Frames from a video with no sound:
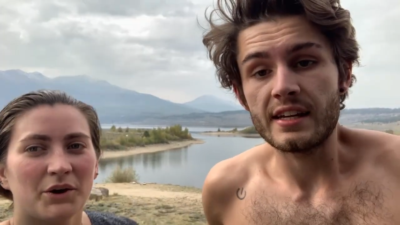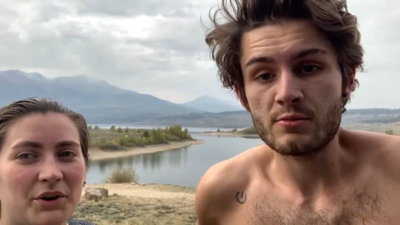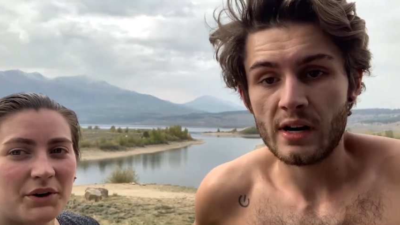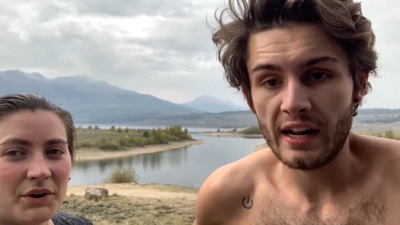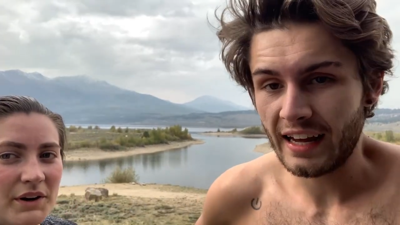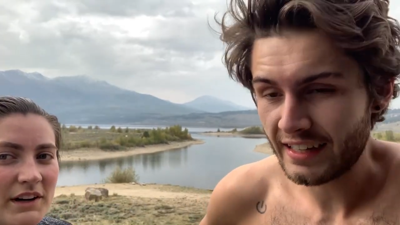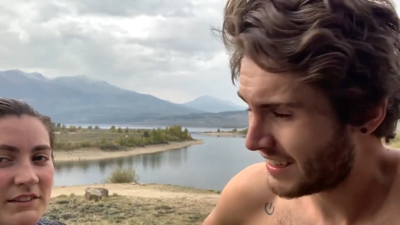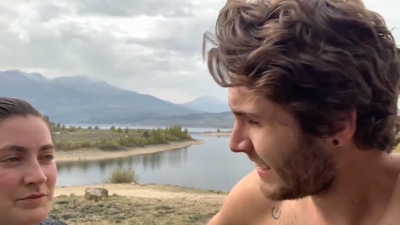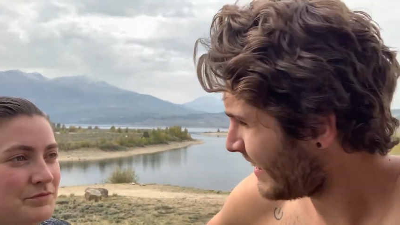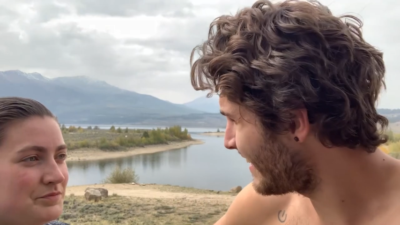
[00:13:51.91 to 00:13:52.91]
Speaker 1: the days we're not
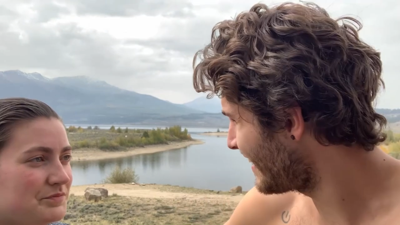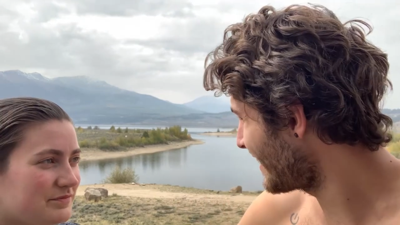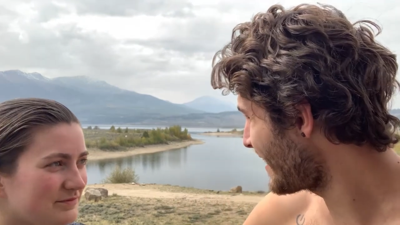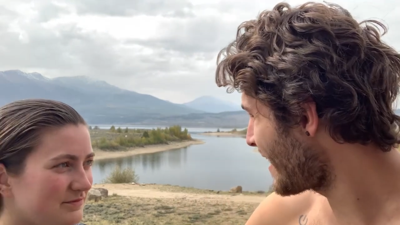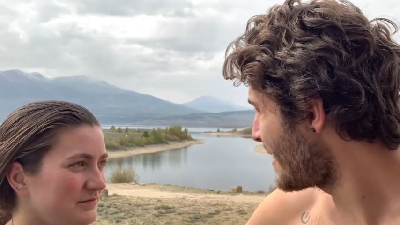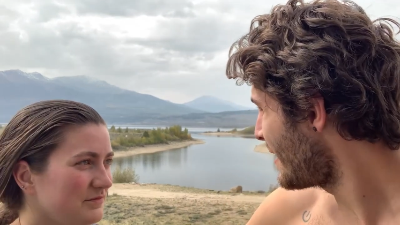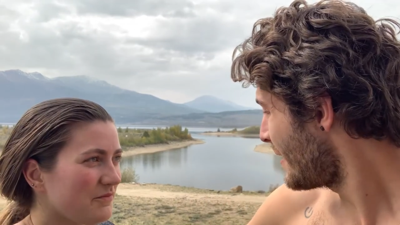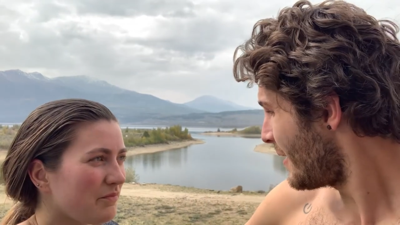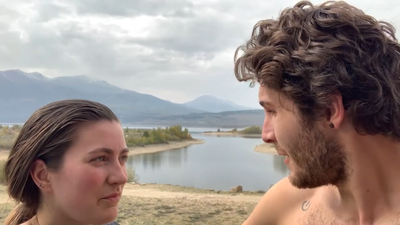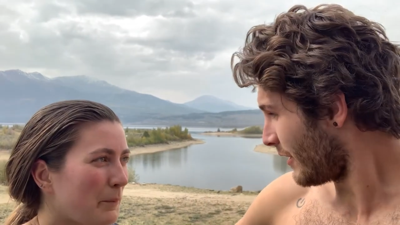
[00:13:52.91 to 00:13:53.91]
hiking,
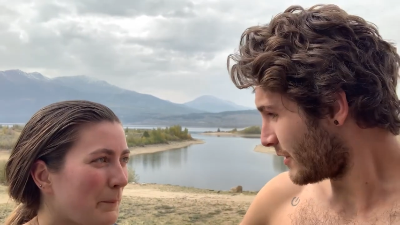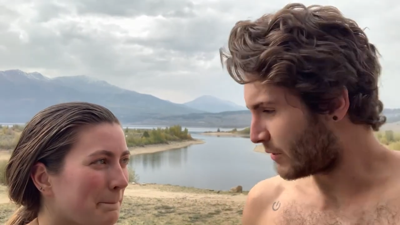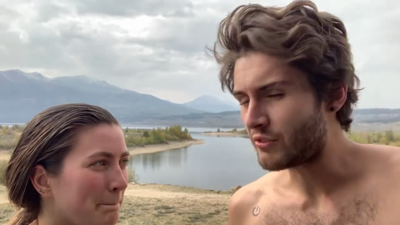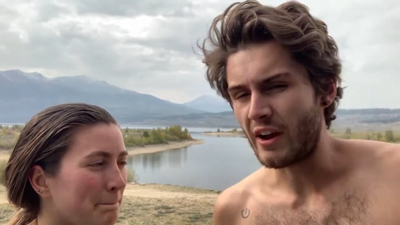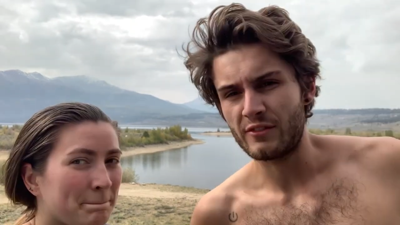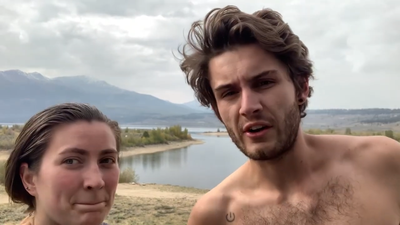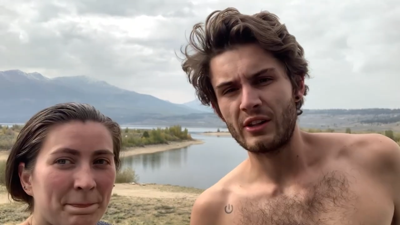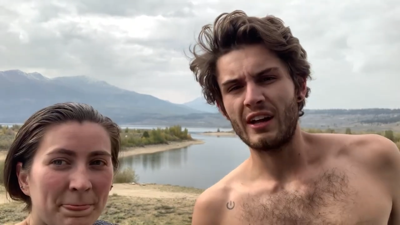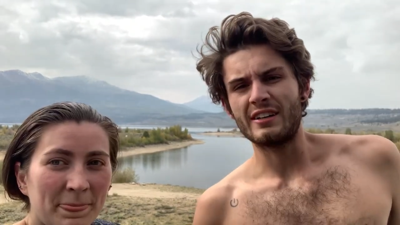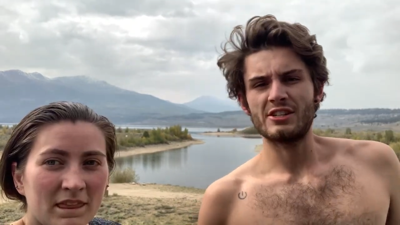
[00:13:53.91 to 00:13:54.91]
because we could drive around
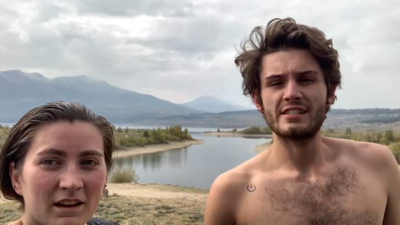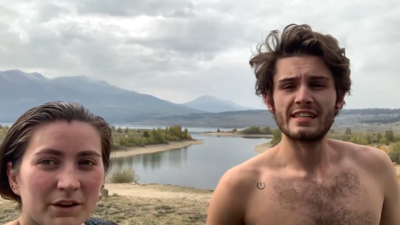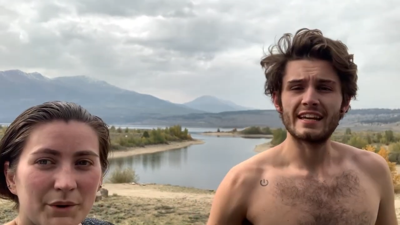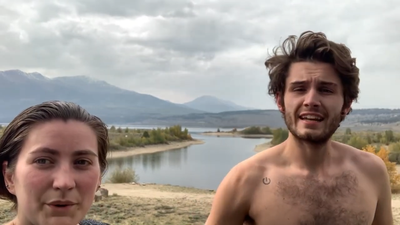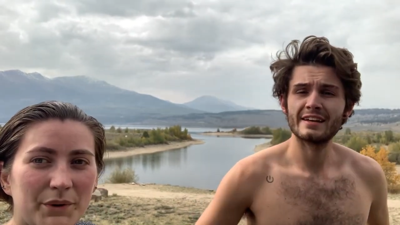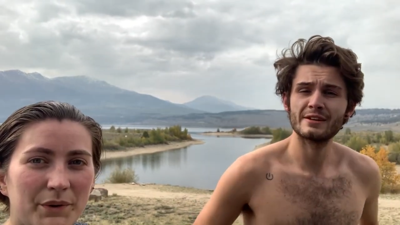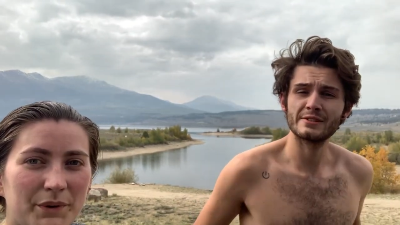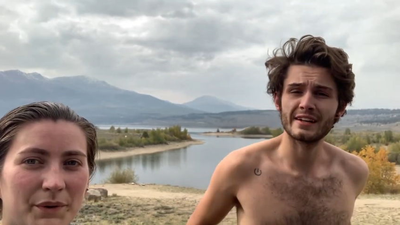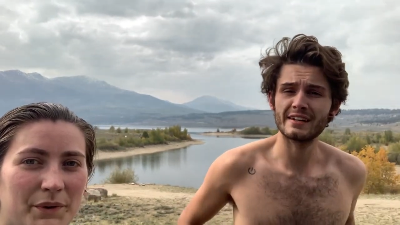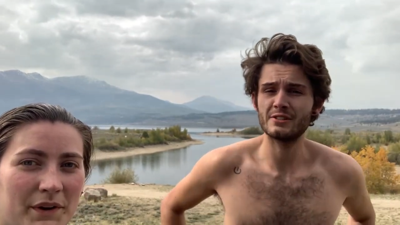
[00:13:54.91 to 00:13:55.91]
a lot and just sit,
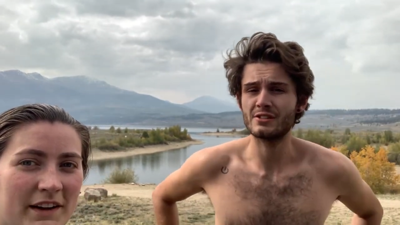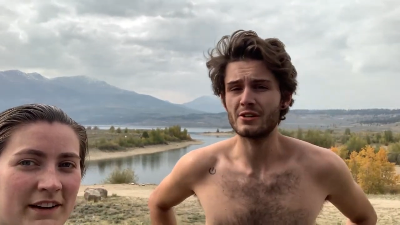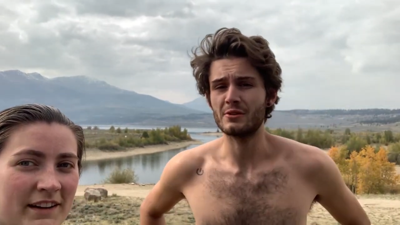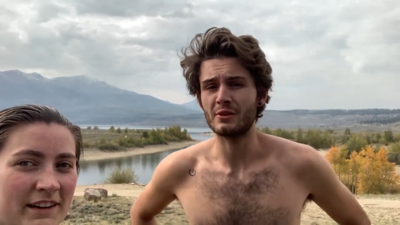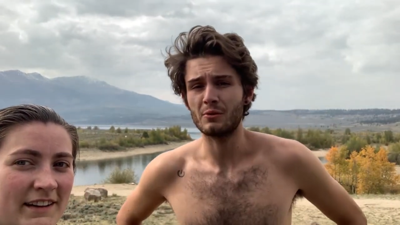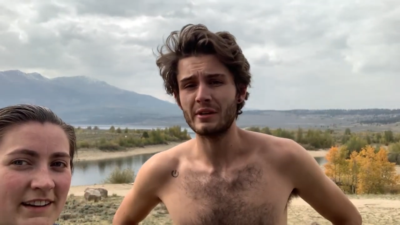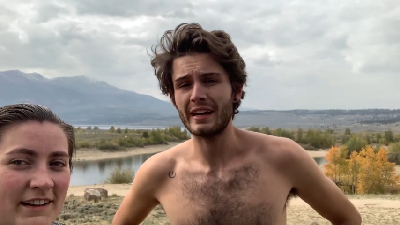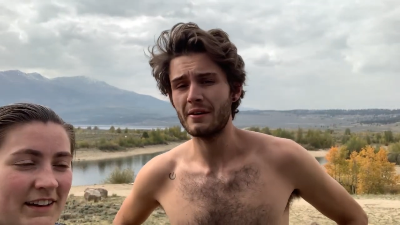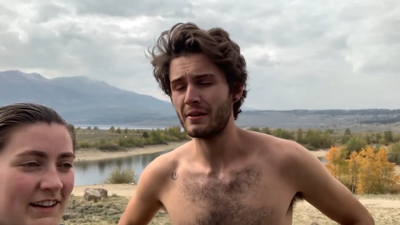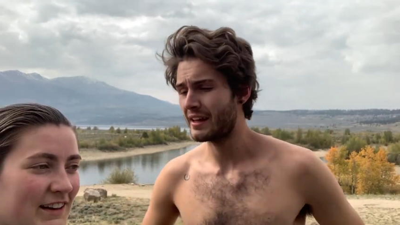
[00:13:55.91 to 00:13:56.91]
started to start doing a little
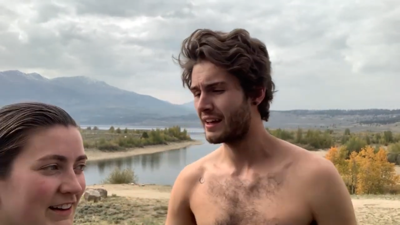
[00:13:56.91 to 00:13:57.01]
workout.